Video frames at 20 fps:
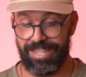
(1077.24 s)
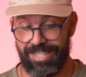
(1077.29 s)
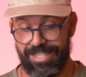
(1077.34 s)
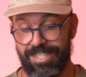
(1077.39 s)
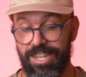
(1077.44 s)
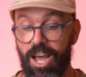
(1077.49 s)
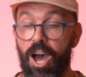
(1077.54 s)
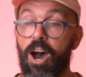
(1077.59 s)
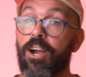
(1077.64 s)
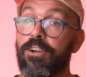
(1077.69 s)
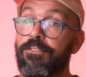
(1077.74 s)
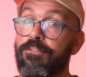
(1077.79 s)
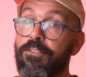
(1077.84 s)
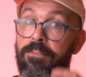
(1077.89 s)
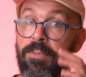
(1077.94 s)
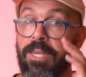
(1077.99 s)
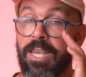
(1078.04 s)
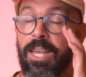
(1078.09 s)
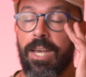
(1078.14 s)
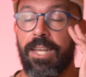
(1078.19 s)
it's hard for
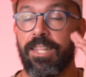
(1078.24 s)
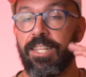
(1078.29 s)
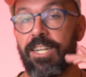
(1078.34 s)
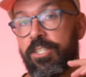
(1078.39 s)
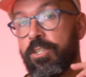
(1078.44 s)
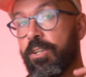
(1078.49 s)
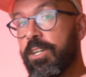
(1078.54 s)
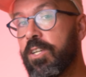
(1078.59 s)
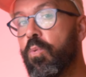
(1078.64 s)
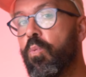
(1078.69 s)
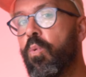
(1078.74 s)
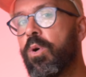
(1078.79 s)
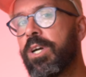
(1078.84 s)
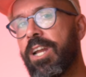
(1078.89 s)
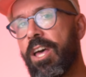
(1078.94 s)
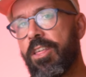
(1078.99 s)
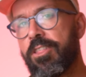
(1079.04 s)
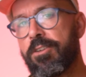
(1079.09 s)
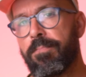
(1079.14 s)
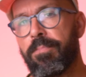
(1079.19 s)
me. There's only one
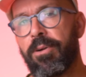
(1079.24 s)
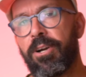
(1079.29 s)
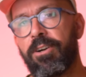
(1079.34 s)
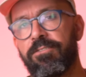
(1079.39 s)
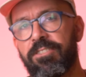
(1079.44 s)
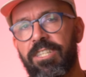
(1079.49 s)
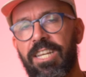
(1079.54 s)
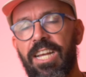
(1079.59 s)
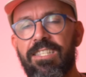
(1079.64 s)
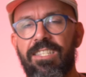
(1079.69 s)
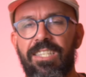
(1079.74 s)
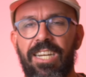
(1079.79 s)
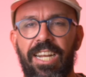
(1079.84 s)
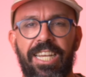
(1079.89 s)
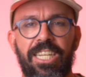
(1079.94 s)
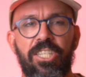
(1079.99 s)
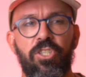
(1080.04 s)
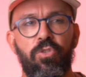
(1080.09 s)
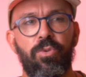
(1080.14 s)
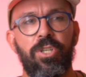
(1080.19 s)
other pair of skates that I
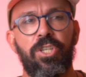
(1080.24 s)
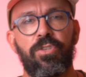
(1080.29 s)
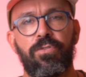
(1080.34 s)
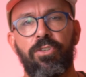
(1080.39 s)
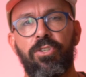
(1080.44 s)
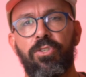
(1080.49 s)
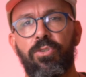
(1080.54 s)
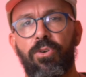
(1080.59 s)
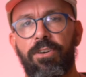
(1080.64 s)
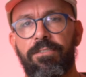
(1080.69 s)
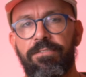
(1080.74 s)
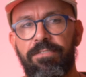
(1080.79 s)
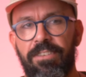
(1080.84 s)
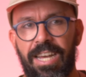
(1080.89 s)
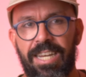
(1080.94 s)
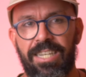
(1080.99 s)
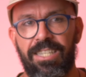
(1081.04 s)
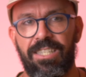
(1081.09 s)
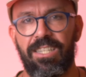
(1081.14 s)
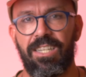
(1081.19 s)
can switch front torque
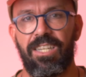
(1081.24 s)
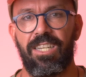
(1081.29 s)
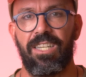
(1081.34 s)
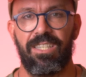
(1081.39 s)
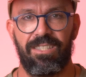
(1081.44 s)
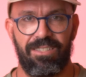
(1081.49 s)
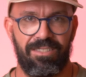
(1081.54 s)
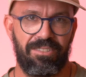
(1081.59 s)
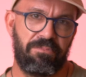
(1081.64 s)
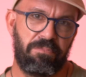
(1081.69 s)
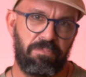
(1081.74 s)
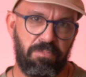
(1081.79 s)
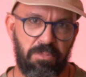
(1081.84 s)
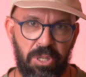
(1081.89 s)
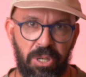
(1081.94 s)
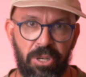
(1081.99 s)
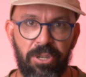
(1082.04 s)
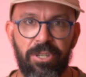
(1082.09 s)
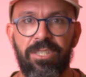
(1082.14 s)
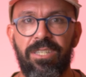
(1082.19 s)
flat
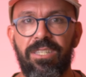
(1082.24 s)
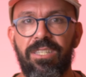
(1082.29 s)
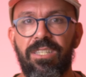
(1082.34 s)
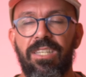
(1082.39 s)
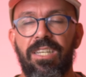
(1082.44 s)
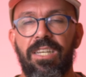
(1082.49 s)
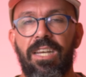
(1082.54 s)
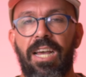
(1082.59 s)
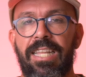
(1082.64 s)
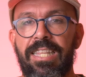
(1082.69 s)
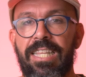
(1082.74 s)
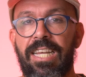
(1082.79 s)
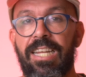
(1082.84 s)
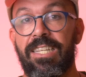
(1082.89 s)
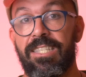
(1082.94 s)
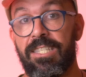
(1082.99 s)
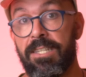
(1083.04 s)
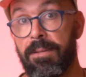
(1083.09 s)
good, and that is